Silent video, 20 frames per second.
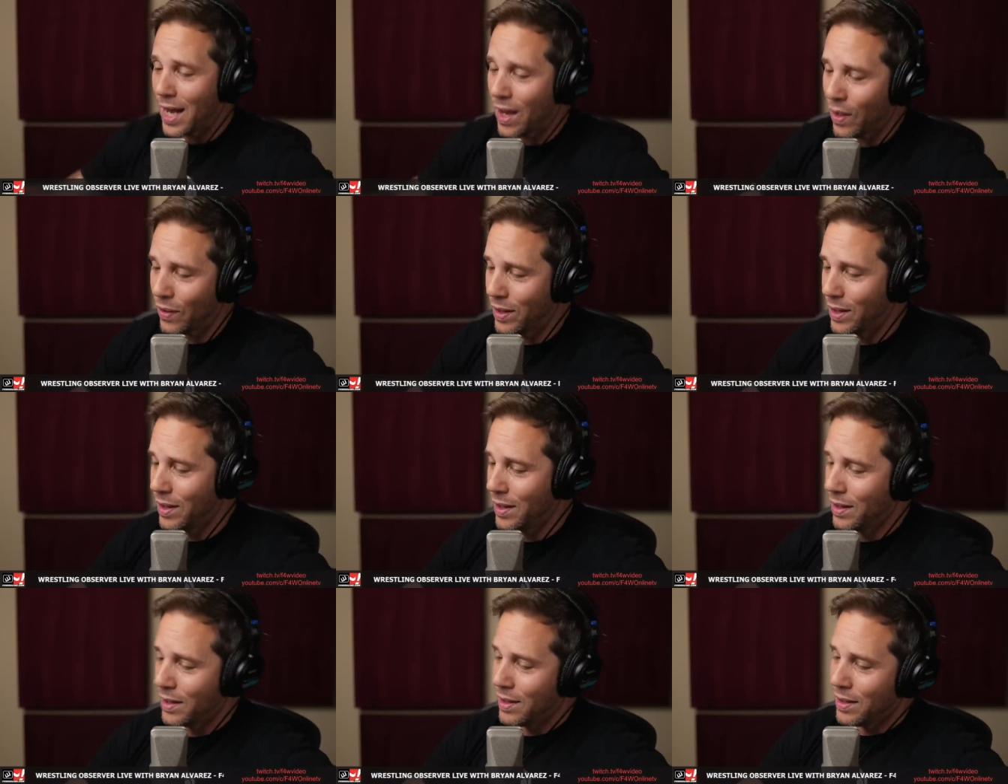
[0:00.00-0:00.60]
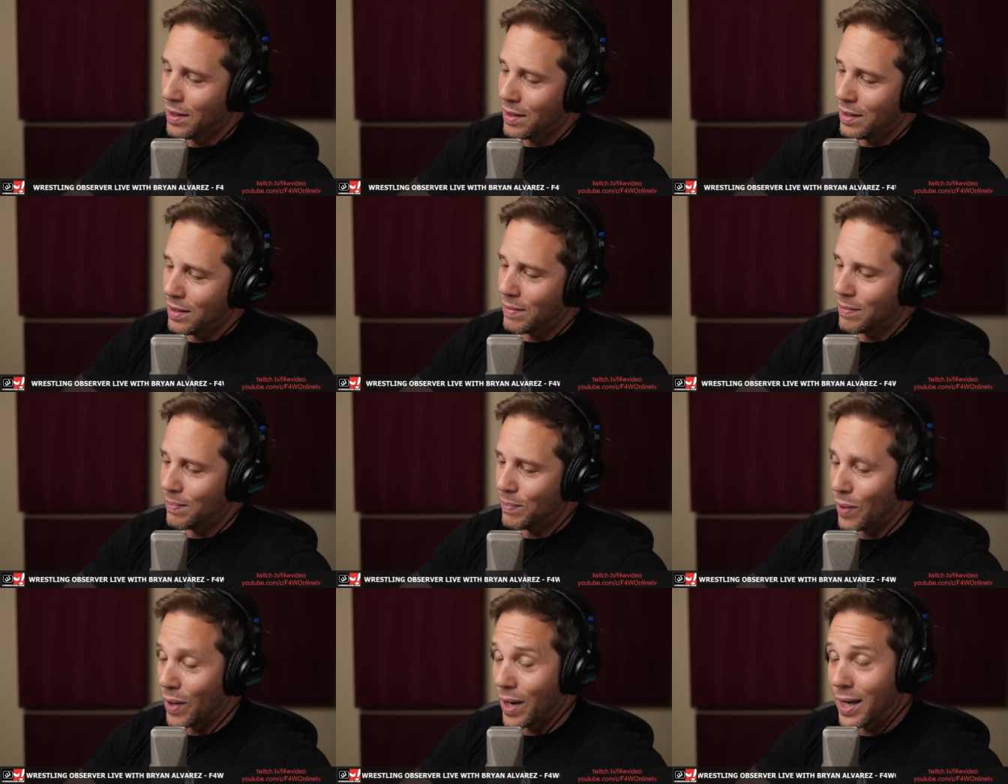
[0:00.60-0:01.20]
out.
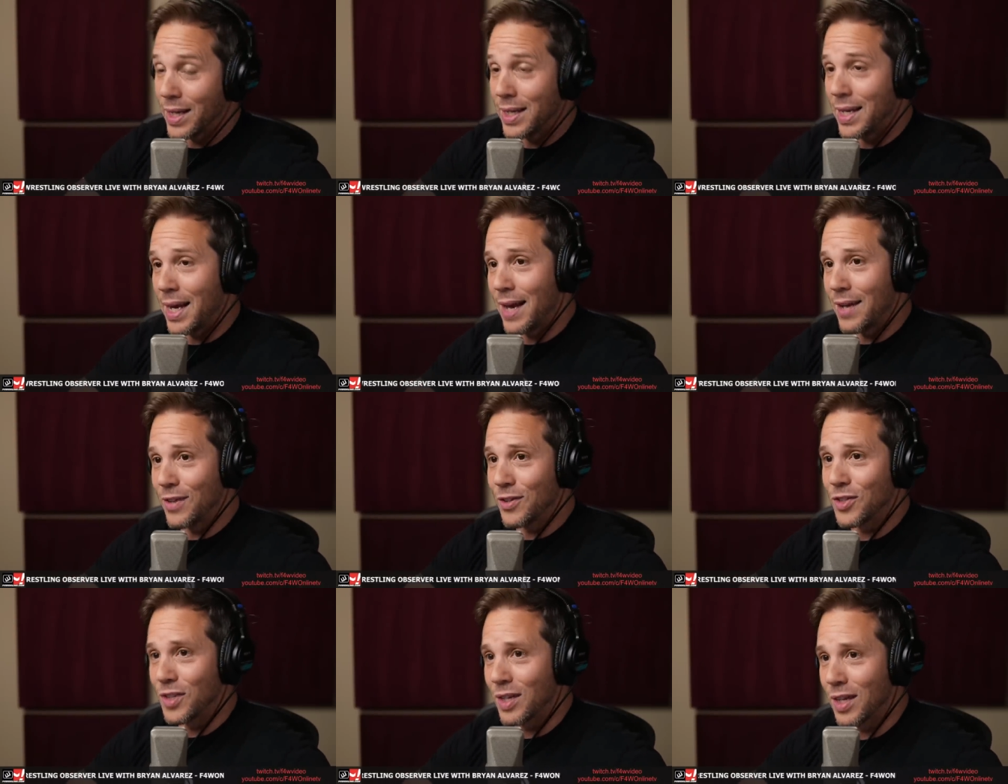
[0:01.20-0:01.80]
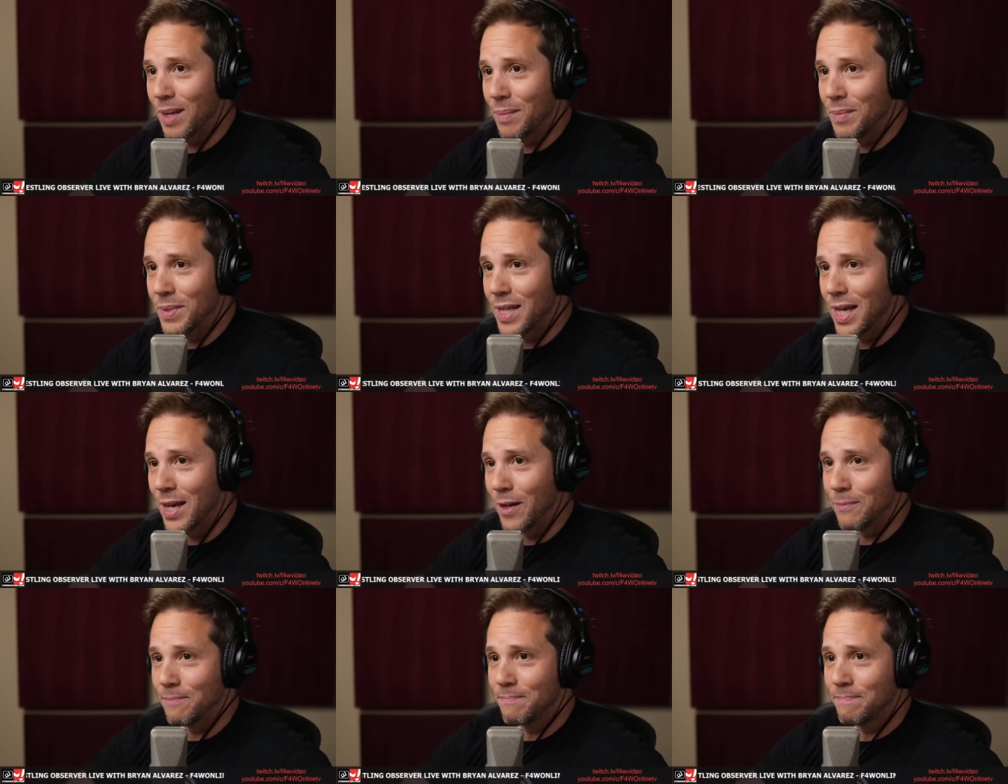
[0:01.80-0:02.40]
Bryan Danielson comes
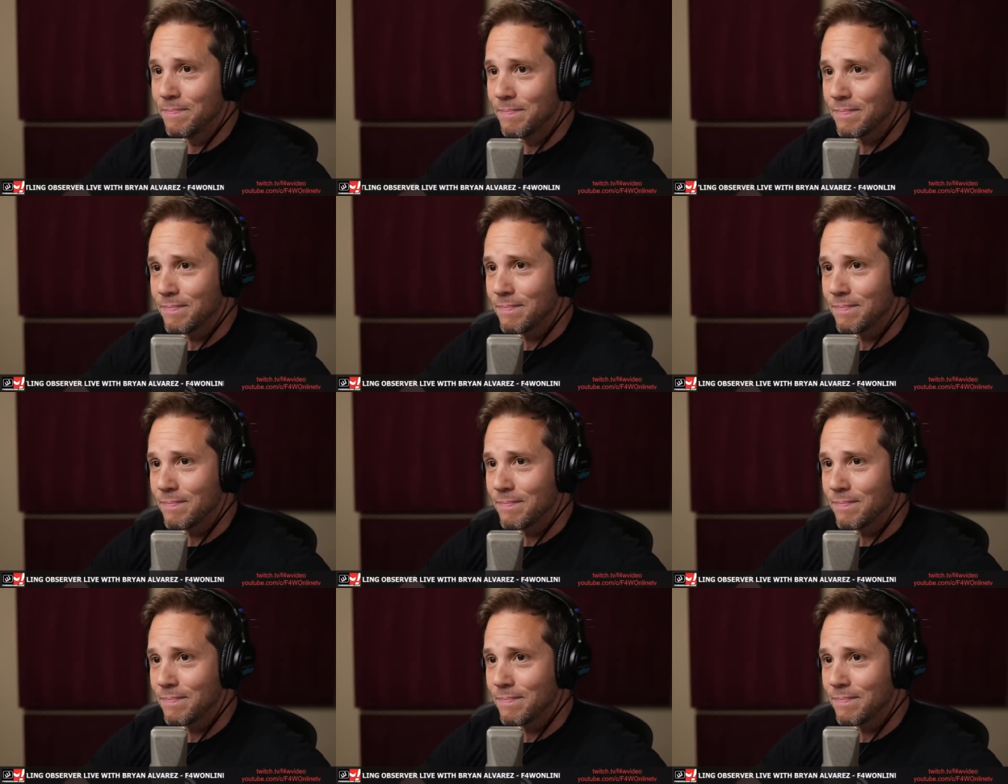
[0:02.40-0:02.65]
out.